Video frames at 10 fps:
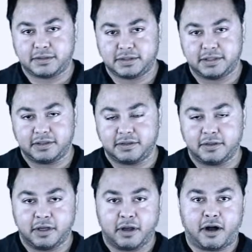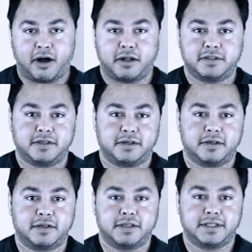to alter
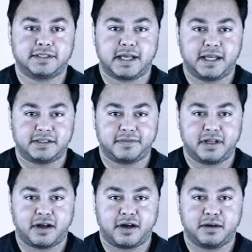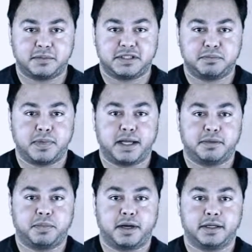the size of their arms and body
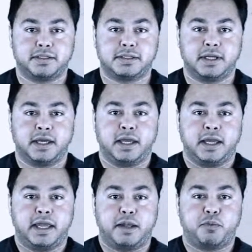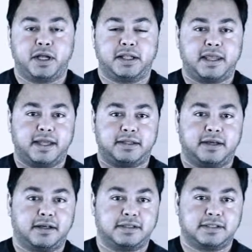parts. And what that
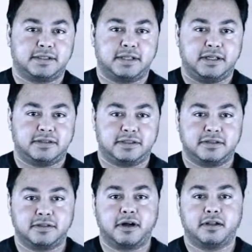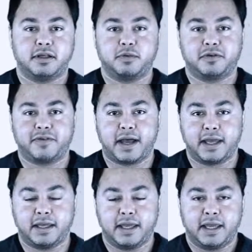does is they use a tool called
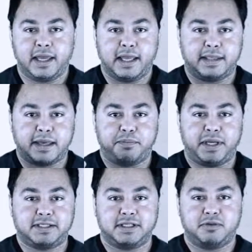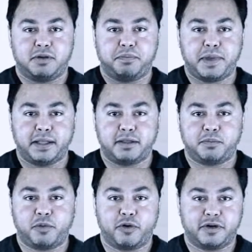Liquify, and that basically will bend the
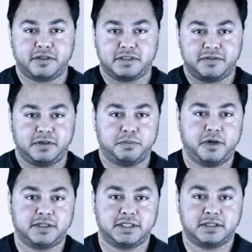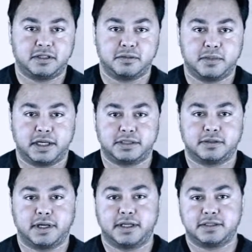borders if you push it too much,
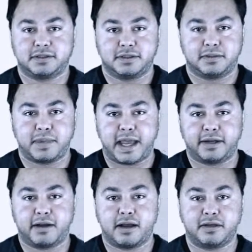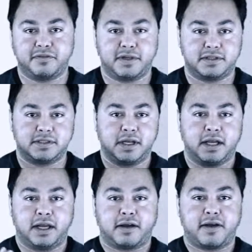right? So in the background, if
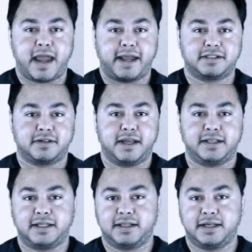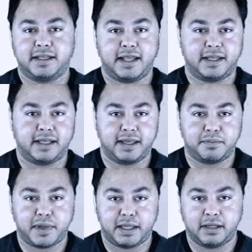there's cracks or anything like that, it can
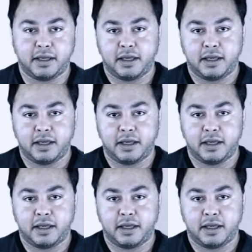get bent.